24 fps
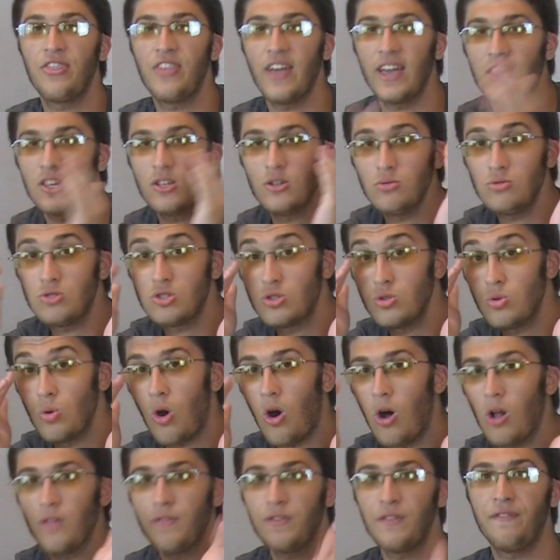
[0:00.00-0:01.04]
And thank you
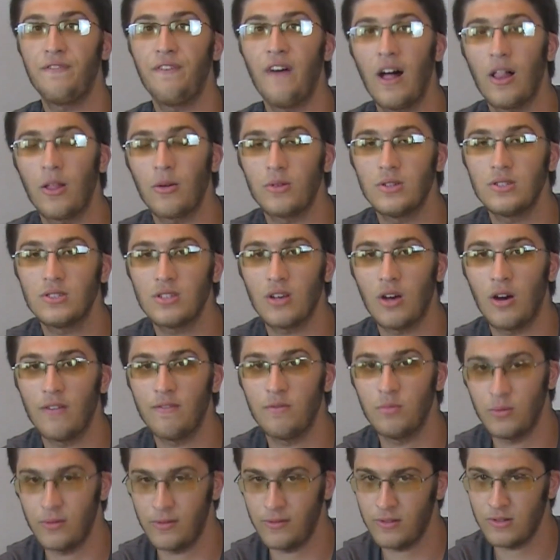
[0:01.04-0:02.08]
to all of the
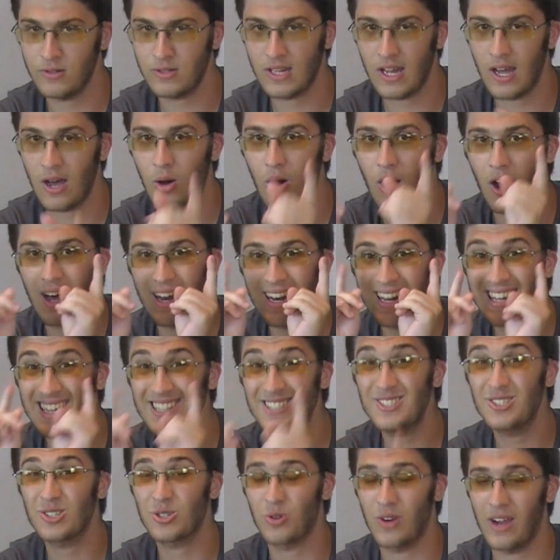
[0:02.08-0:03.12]
followers of Movie News Now
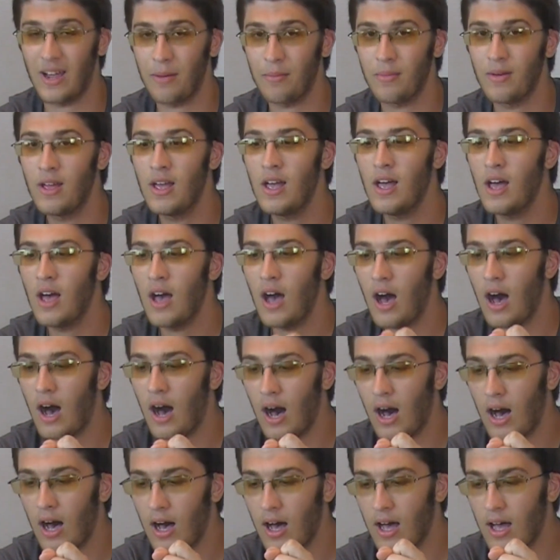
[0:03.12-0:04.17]
on Instagram.
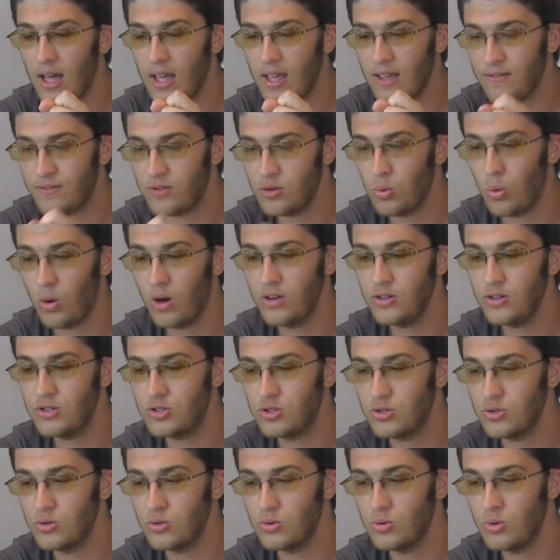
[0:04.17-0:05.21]
If you
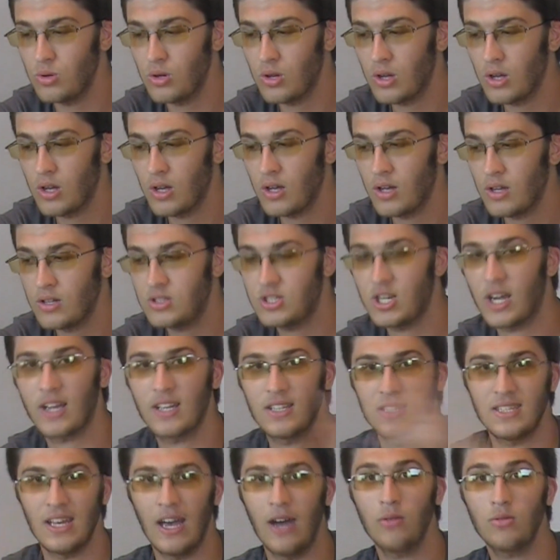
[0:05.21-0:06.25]
want to
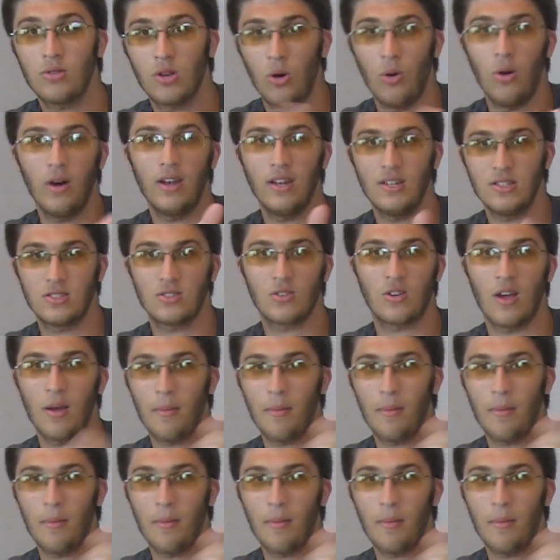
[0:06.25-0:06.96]
check us out, go on